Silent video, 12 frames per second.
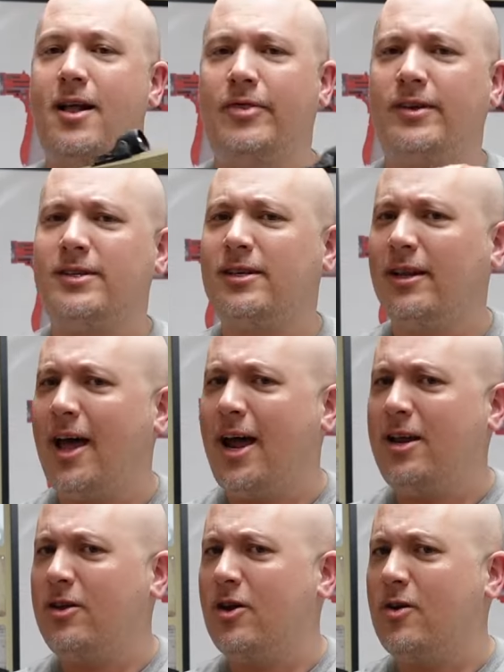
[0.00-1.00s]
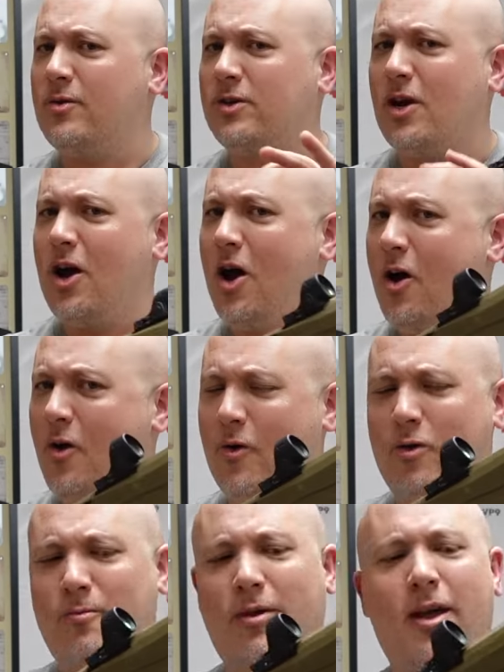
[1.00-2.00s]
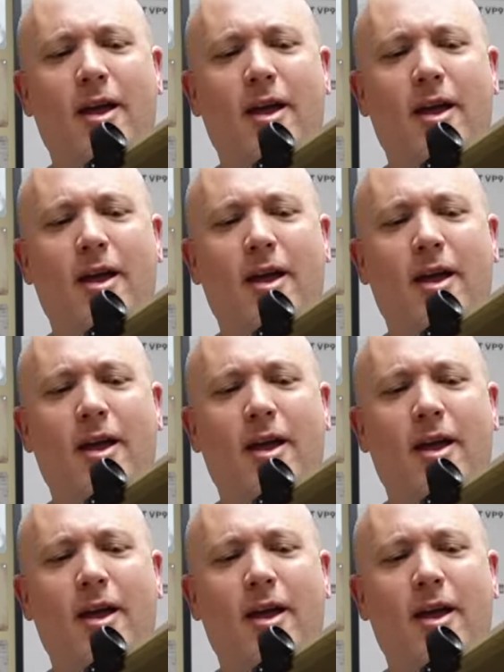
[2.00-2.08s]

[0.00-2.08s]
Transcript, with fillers: the slide goes home.